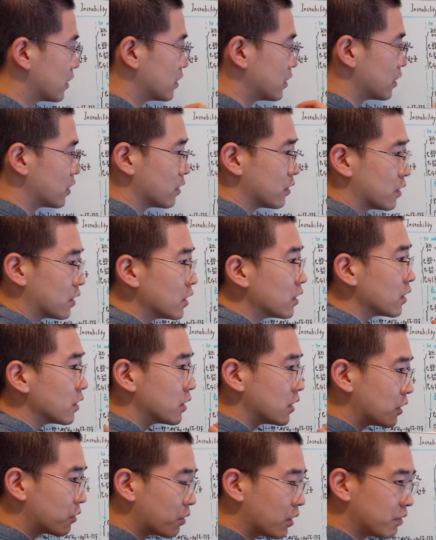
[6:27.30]
and the
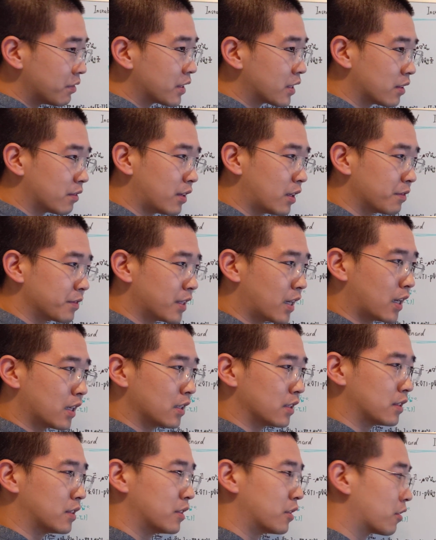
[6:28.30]
derivative of
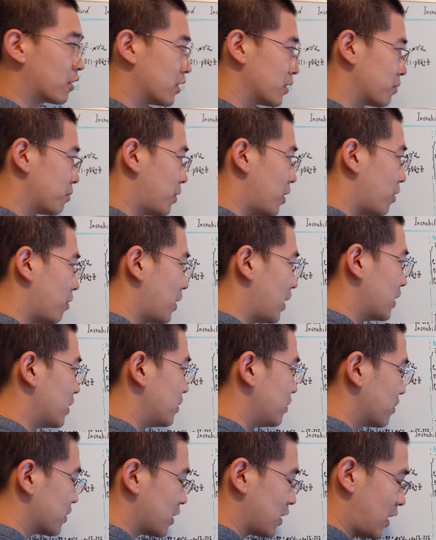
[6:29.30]
that is 0 as well,
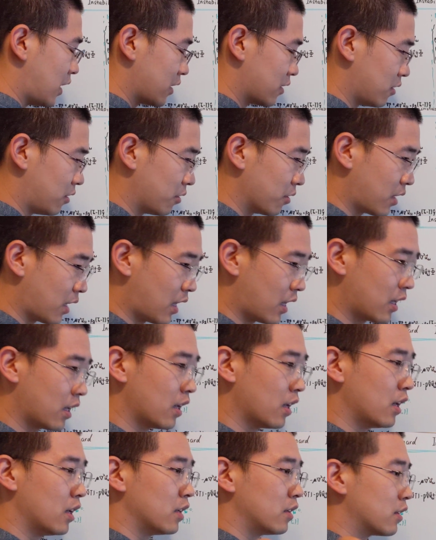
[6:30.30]
and utilize all that.
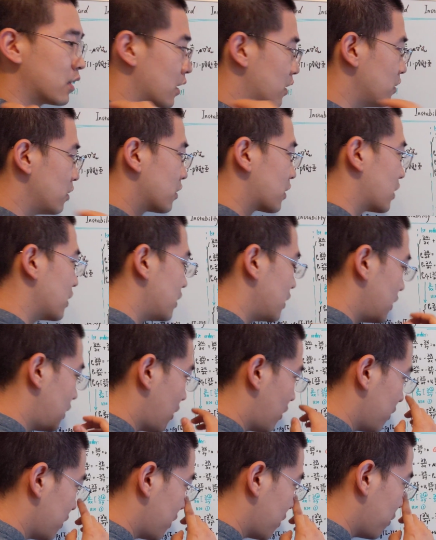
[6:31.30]
You can look at
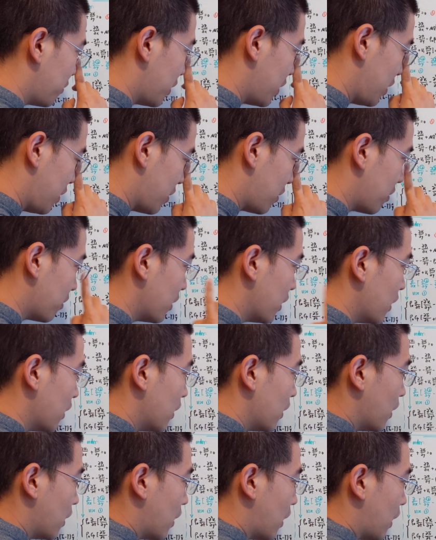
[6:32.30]
detail in the video.
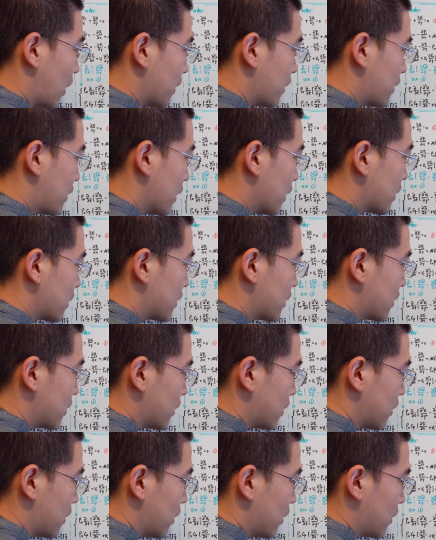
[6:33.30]

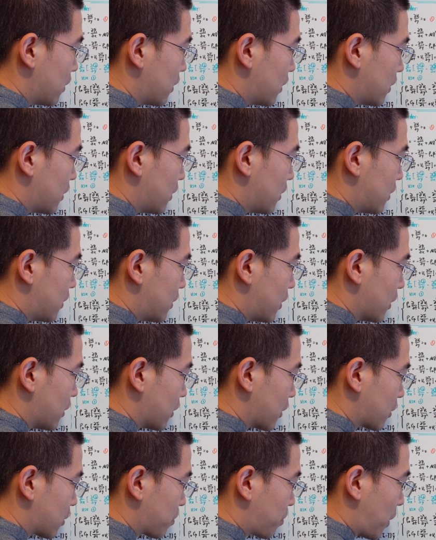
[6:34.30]
This
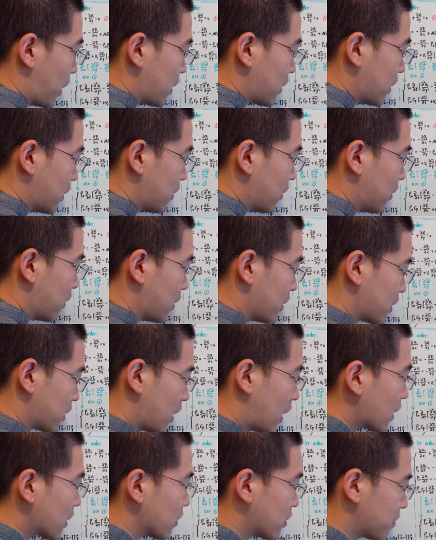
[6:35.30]
expression
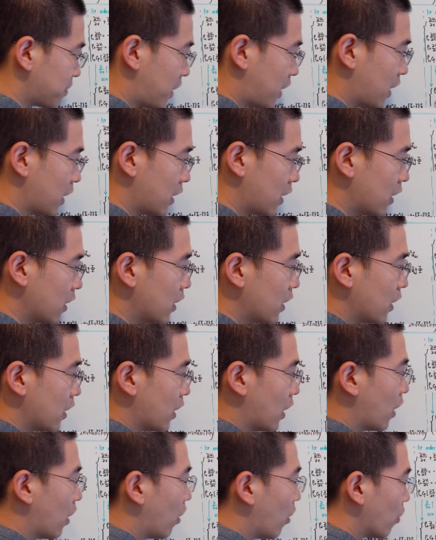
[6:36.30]
satisfies
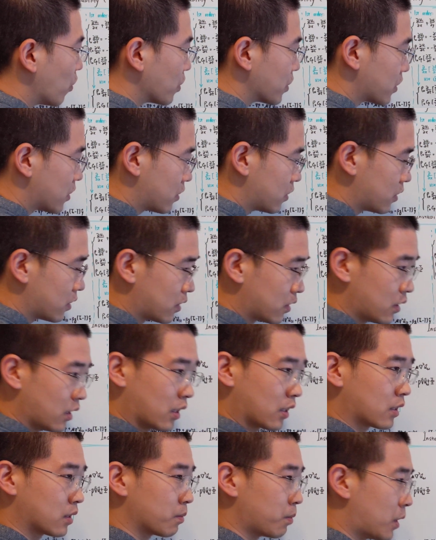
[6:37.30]
all
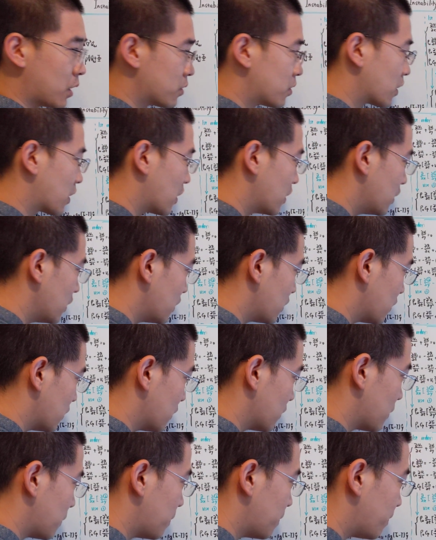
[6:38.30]
6 boundary
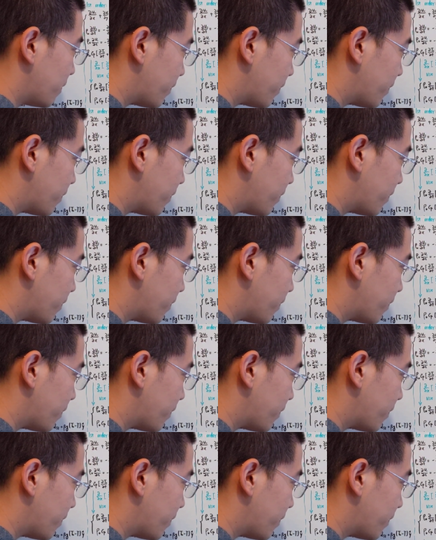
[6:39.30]
conditions.